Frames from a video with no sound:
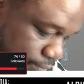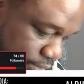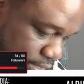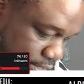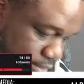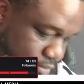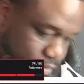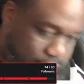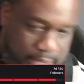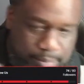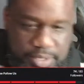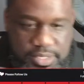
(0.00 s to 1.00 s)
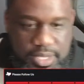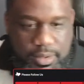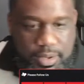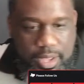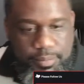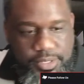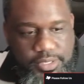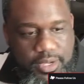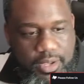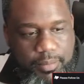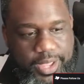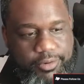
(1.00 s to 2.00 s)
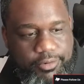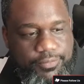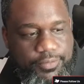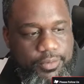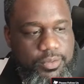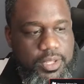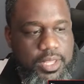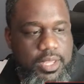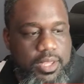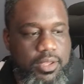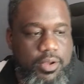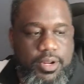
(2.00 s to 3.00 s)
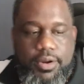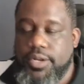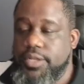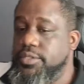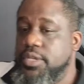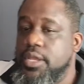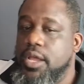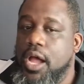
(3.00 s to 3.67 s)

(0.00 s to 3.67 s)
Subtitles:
then I'm missing a microphone. Oh, there it is.